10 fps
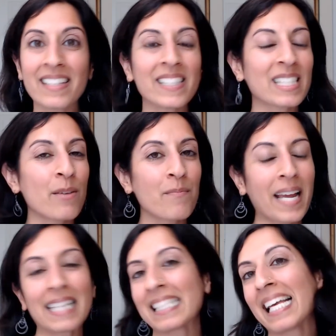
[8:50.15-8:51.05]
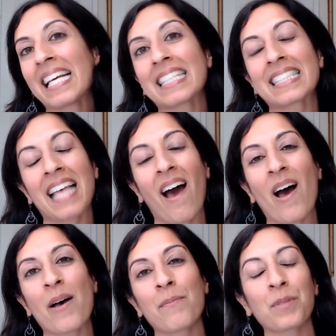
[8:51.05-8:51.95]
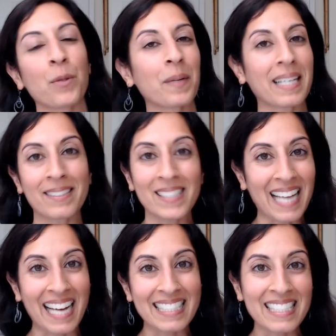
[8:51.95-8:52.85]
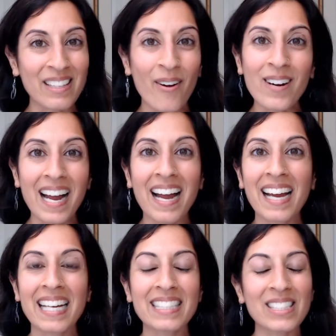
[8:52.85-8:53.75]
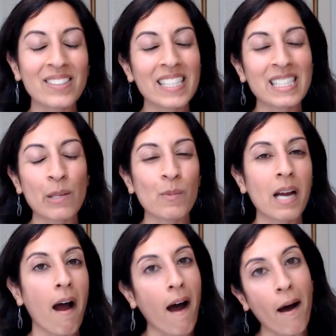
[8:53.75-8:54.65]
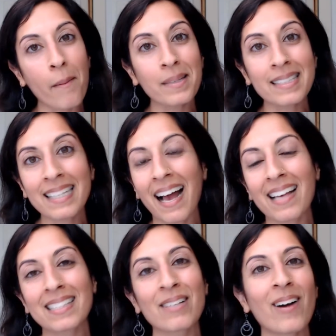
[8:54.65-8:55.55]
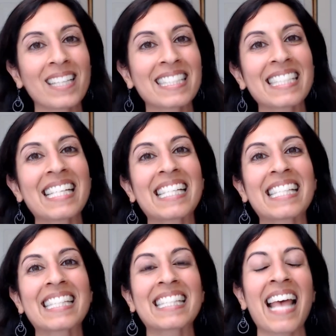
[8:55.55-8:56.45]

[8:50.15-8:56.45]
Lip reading: There's some basics, your beginner's guide to yoga, answering some commonly asked questions,